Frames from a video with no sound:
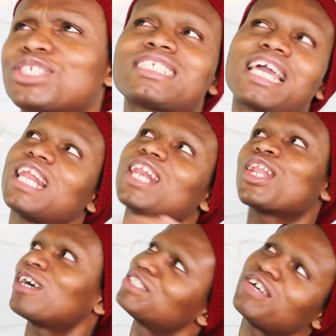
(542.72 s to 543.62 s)
Just like a
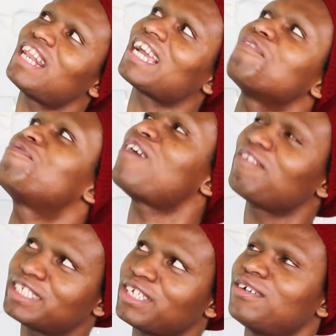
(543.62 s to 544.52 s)
love story, like a
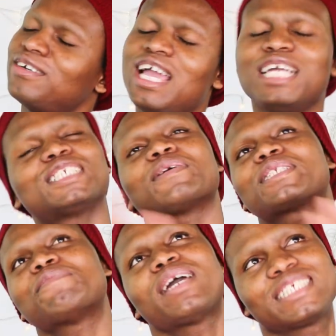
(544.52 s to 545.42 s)
fairy tale. This
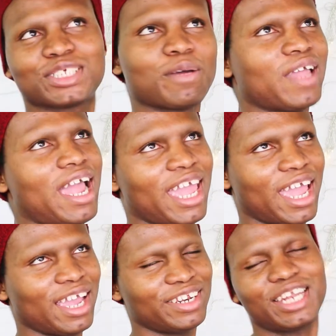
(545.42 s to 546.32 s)
person messes up their
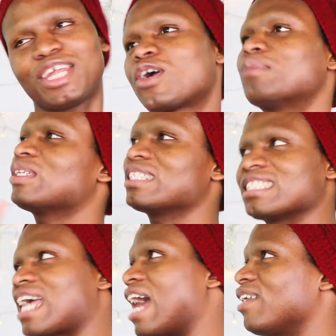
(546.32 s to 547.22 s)
hair, then they come to the
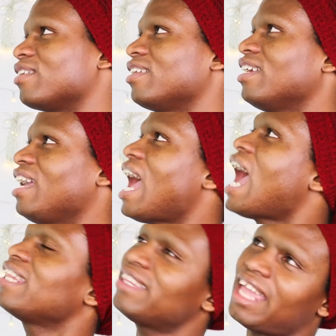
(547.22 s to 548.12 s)
salon,
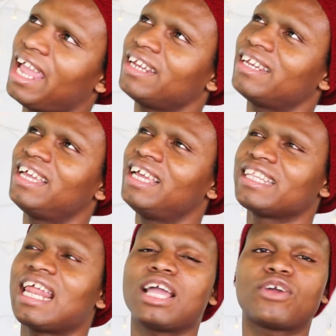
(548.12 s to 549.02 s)
and then
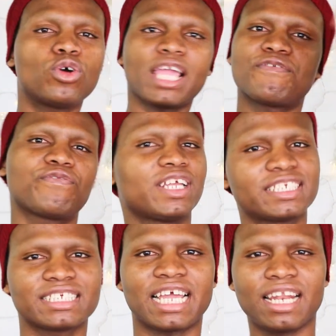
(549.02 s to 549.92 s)
they're like, who can fix
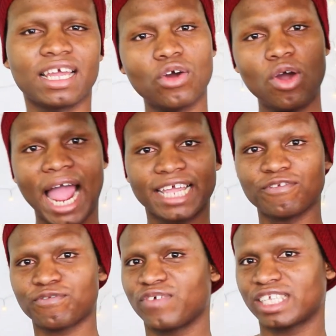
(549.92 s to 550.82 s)
this? And you're like, oh, I can
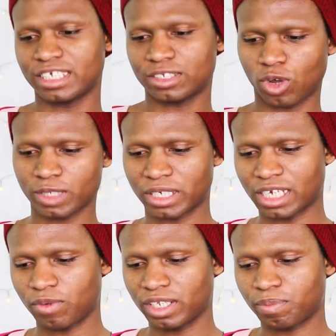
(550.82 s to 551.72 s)
fix it.
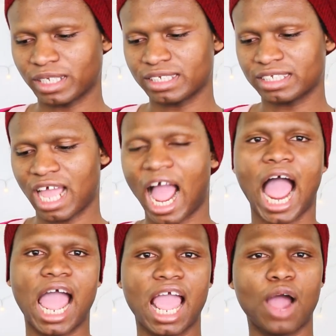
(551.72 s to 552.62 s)
Especially when the person says,
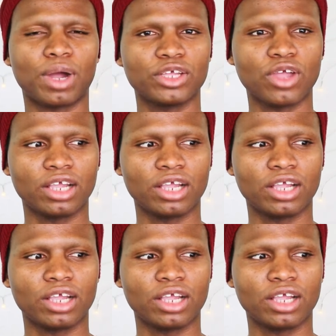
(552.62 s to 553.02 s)
hi, how are you?